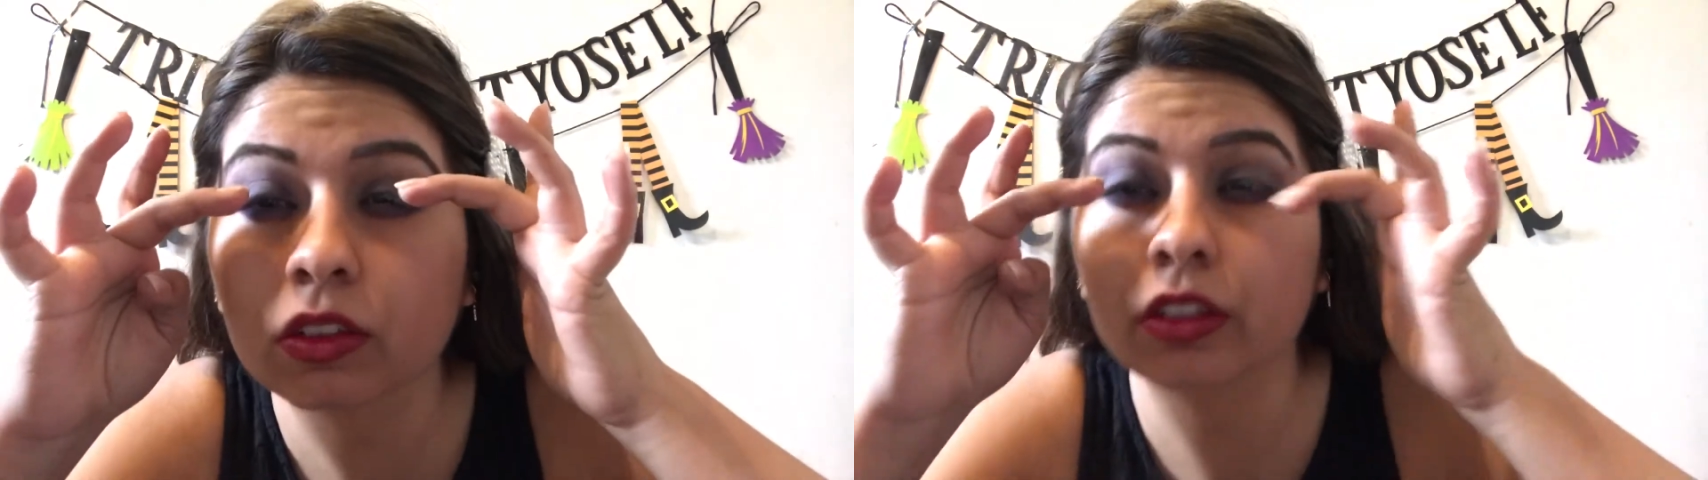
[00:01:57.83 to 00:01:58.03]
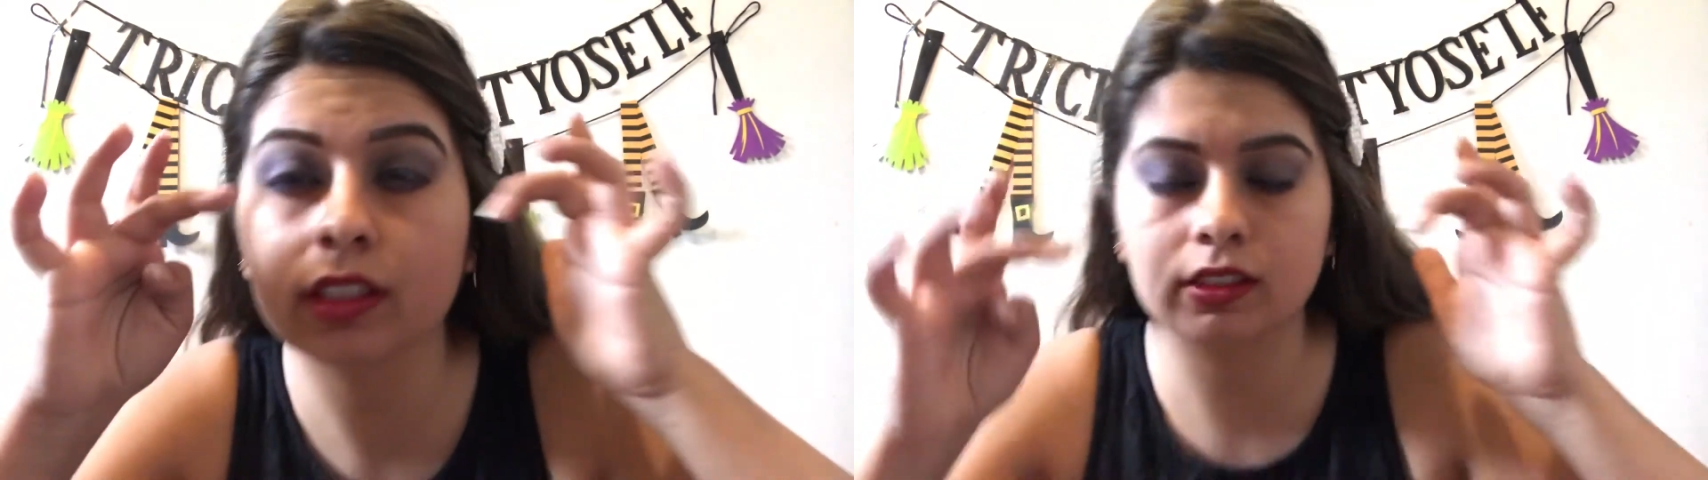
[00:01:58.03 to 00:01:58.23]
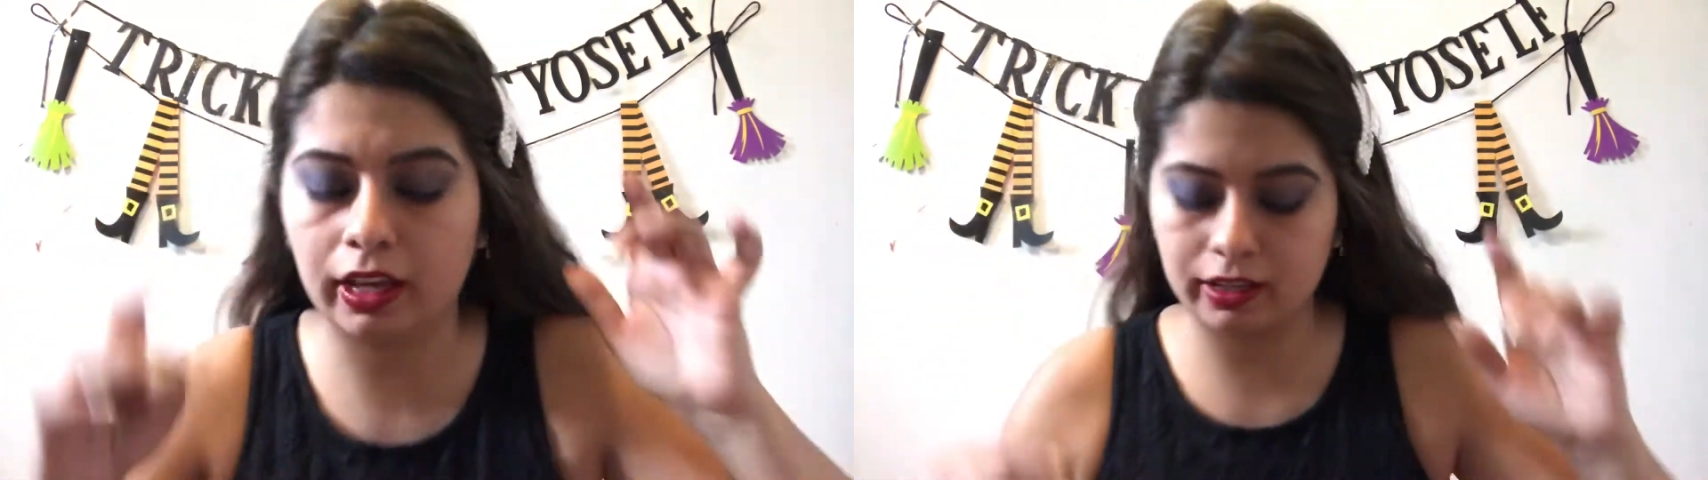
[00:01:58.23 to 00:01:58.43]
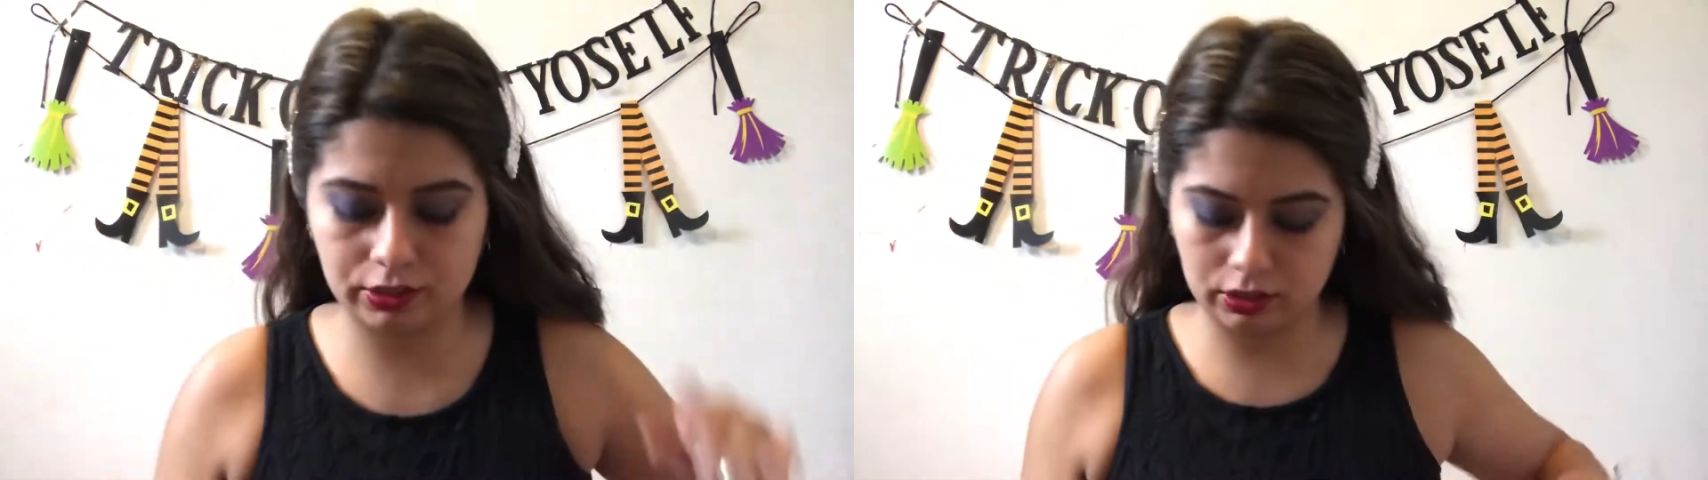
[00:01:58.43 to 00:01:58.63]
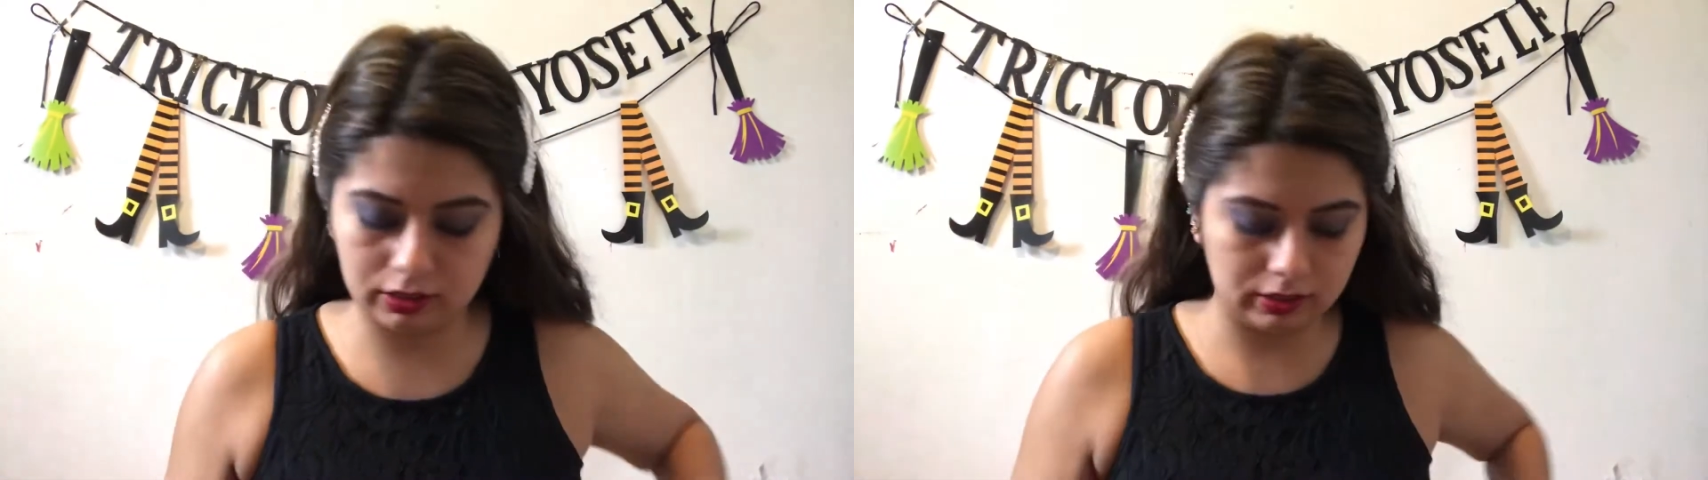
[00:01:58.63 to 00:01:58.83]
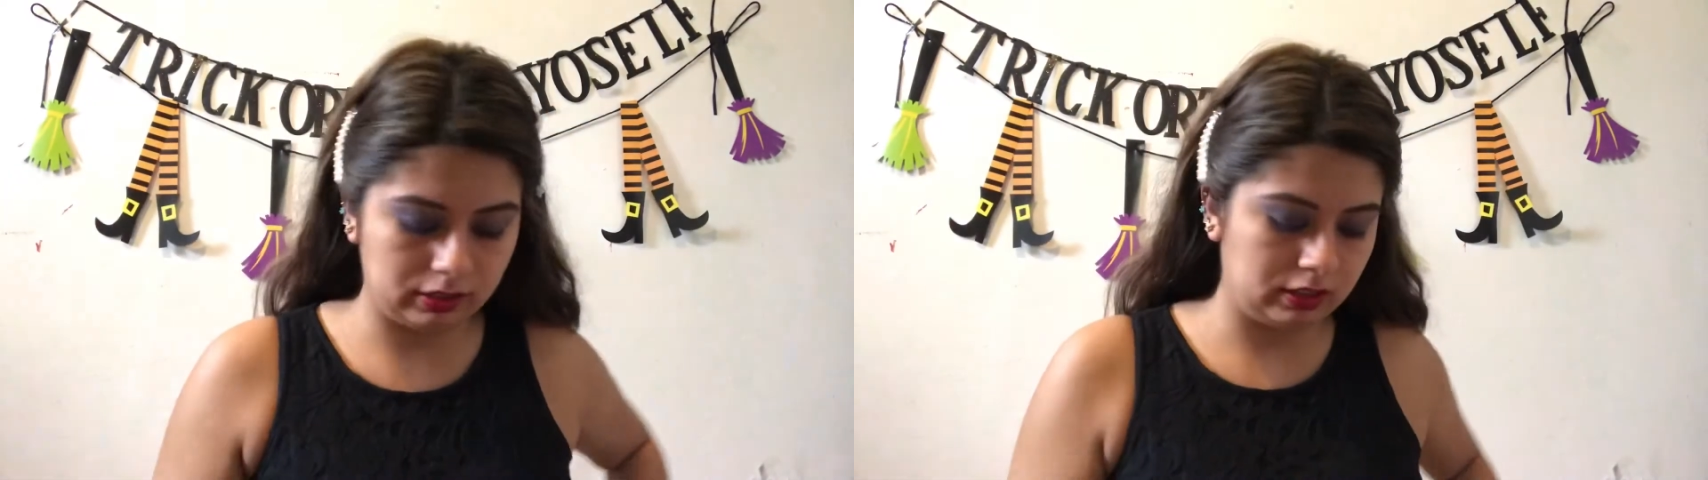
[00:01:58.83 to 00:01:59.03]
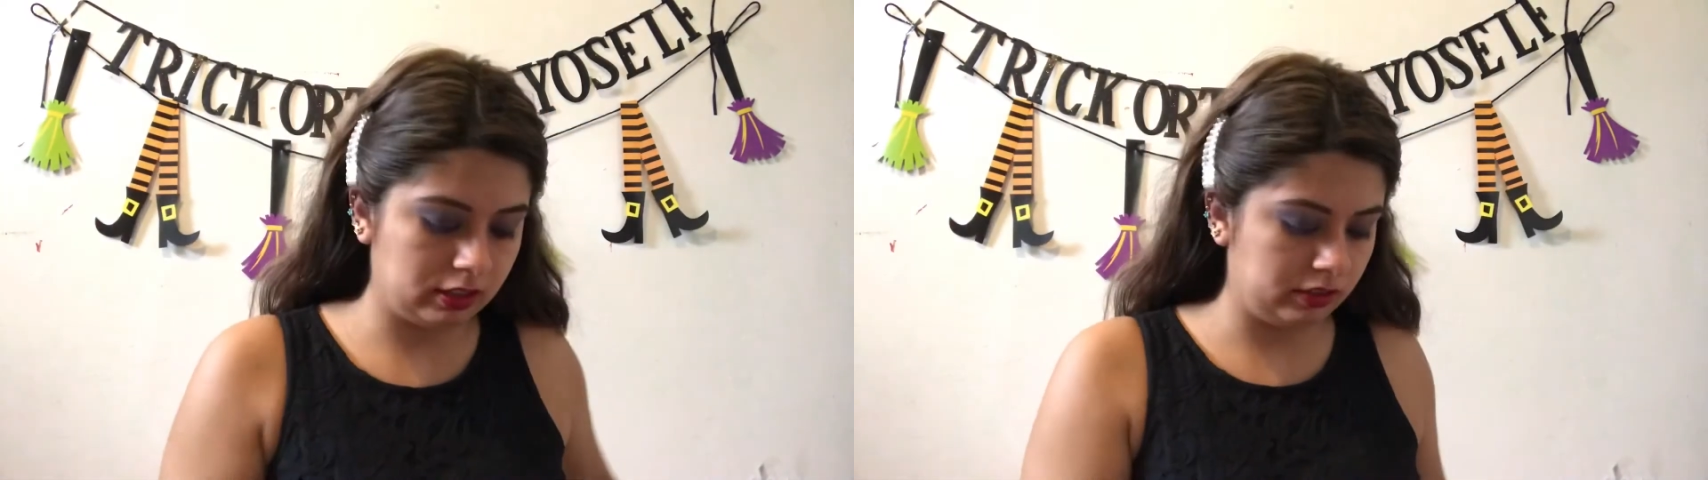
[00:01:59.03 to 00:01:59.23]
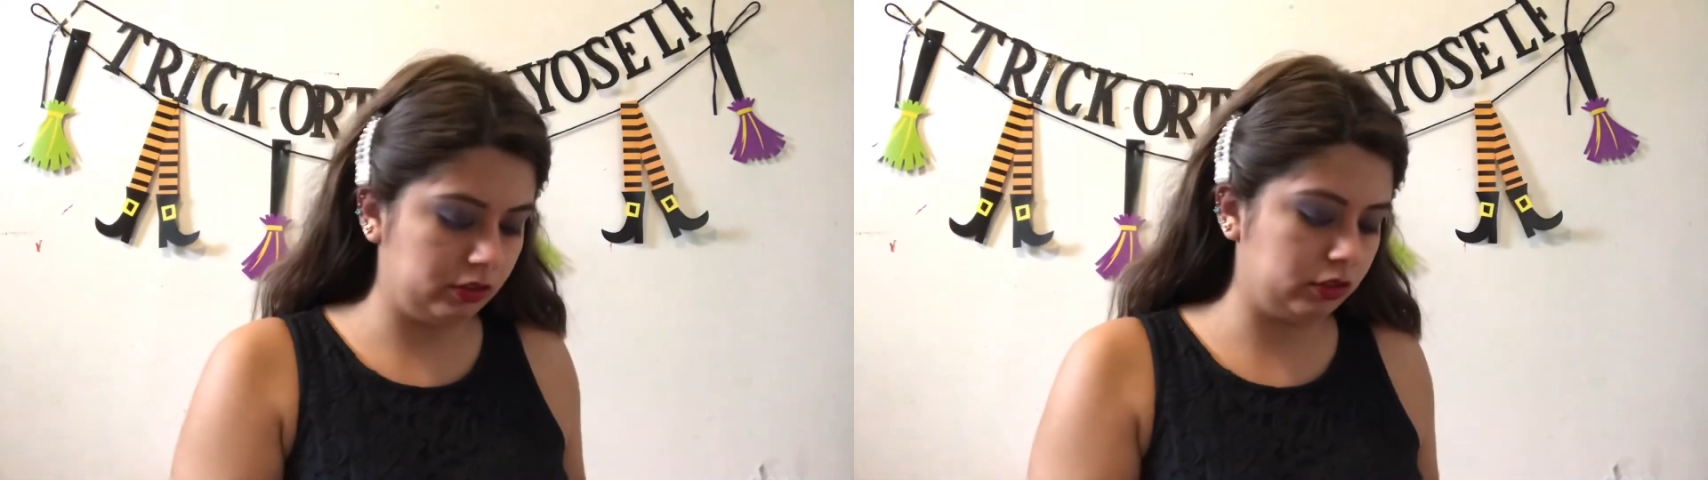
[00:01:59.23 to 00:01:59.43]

crease action in here real